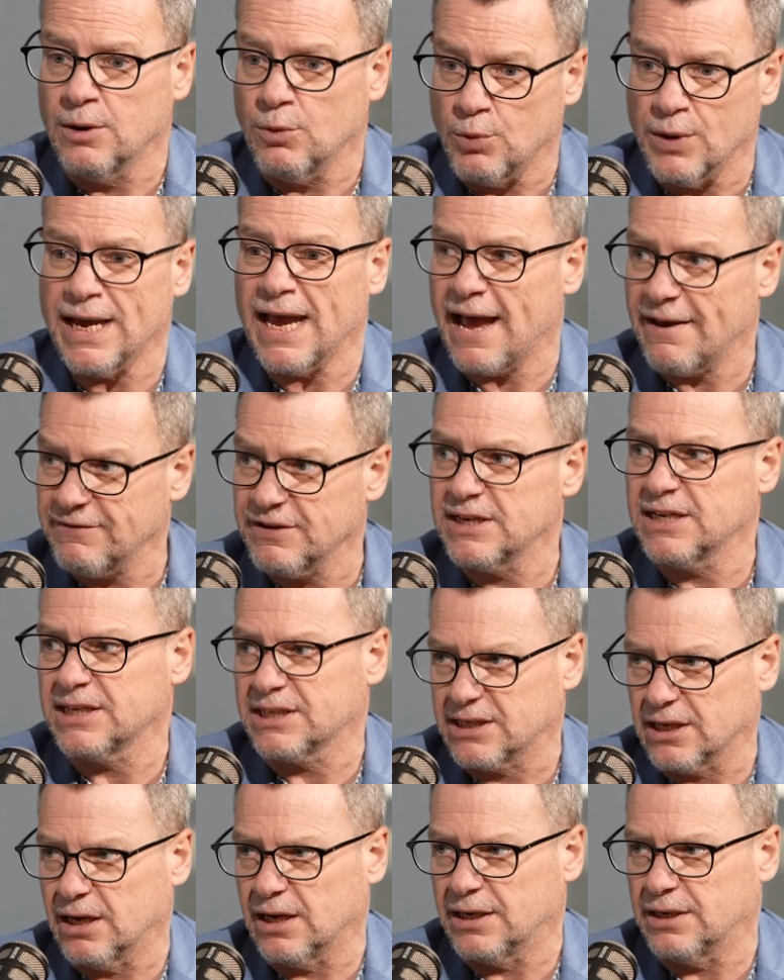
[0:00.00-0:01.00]
We haven't
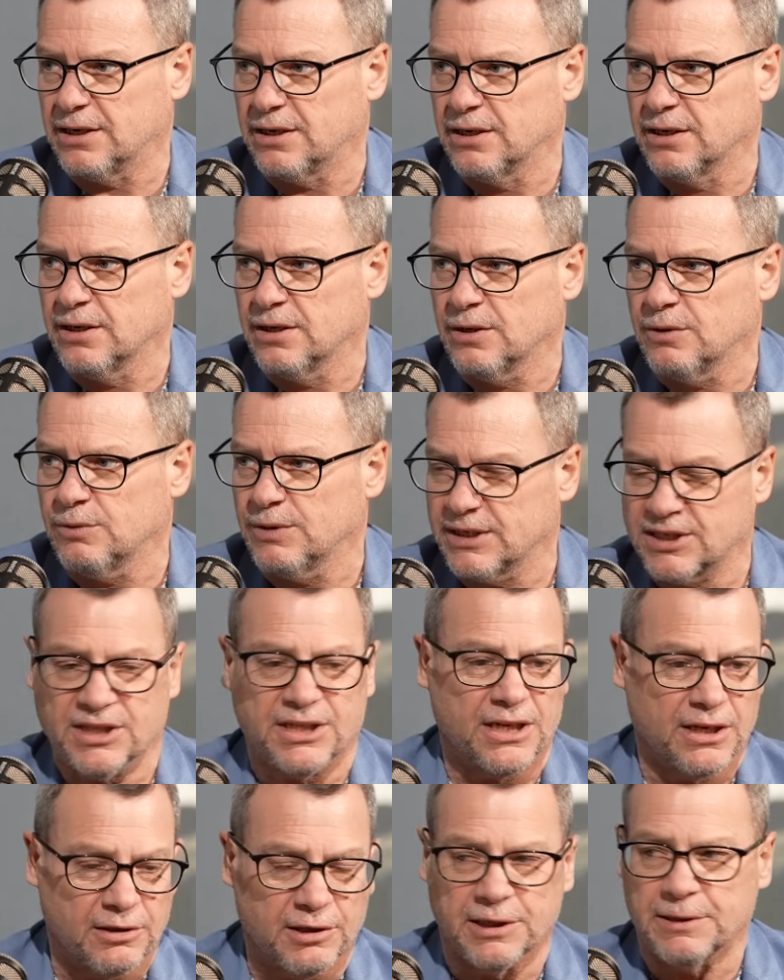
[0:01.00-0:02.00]
decided. We're
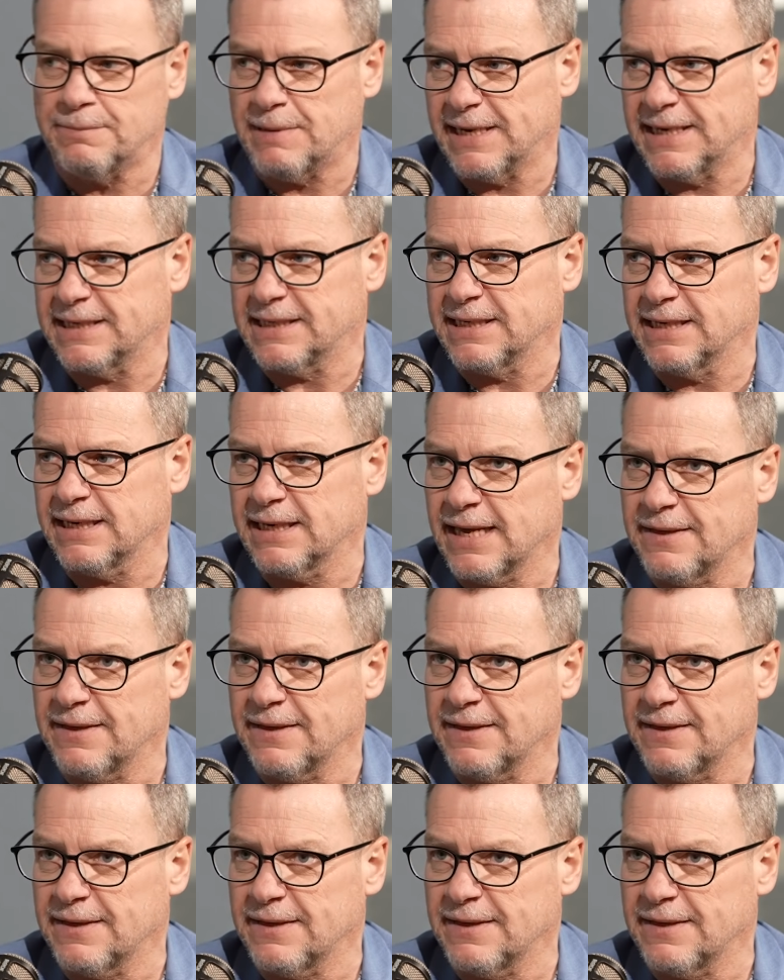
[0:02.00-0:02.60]
still debating it.